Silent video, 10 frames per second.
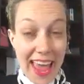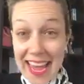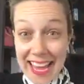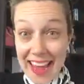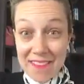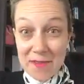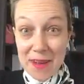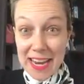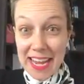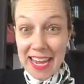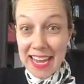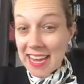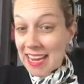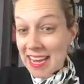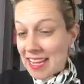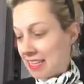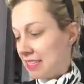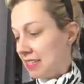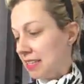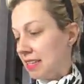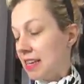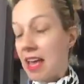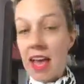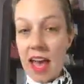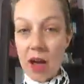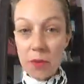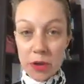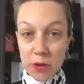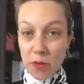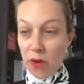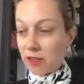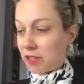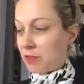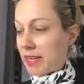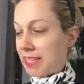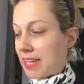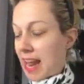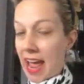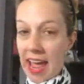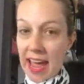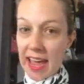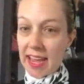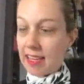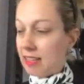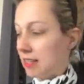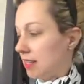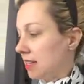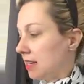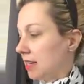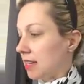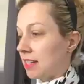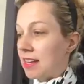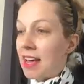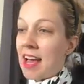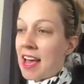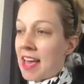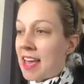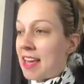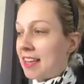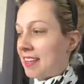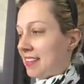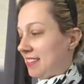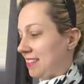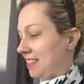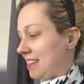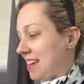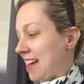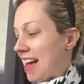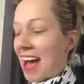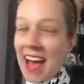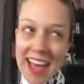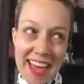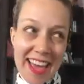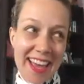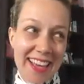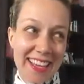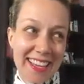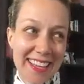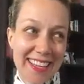Hey everybody! How are you all doing today? Hi. Hi.